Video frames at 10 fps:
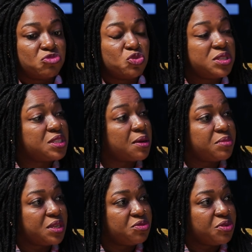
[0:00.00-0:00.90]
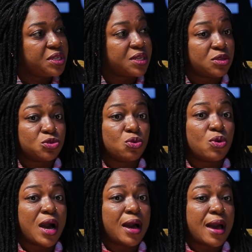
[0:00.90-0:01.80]
doing something greater.
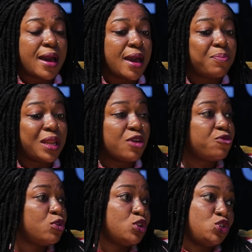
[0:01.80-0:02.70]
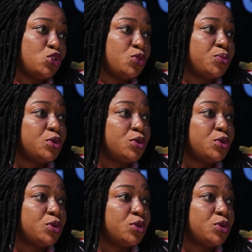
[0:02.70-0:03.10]
So I apply for a job.